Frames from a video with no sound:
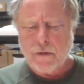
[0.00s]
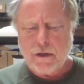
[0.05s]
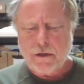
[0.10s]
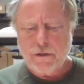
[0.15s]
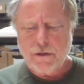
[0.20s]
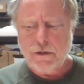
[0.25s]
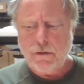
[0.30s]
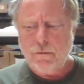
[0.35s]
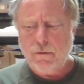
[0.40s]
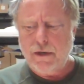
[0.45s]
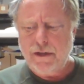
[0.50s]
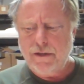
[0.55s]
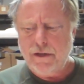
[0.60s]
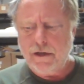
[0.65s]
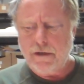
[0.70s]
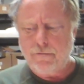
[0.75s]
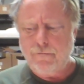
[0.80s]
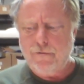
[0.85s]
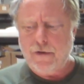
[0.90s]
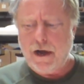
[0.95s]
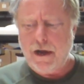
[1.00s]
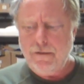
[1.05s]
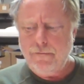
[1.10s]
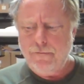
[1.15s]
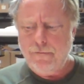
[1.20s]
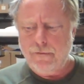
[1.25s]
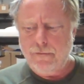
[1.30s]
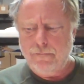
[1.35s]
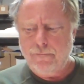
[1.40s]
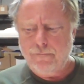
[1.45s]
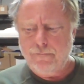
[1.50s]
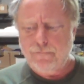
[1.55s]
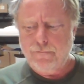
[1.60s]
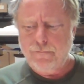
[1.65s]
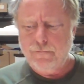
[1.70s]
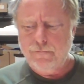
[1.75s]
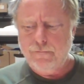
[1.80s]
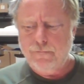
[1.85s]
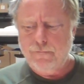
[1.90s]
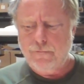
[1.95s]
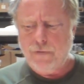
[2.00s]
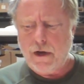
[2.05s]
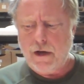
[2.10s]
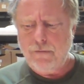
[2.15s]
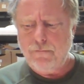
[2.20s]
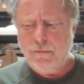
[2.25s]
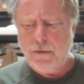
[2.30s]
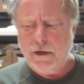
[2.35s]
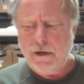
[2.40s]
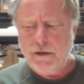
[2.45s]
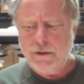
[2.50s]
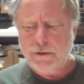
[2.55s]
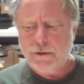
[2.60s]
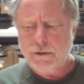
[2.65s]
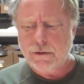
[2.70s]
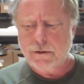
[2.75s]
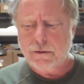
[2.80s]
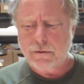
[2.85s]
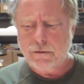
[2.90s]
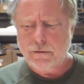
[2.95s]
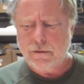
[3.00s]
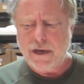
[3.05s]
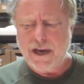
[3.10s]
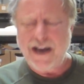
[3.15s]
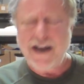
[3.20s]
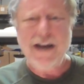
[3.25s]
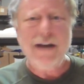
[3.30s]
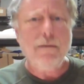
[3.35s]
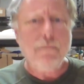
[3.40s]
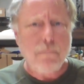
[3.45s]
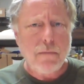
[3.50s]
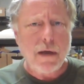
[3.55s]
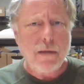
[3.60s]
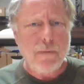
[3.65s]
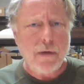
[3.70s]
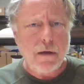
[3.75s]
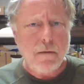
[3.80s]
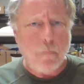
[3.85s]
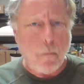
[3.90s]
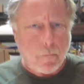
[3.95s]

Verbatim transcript: So what do you think? Five, five minutes, eight maybe?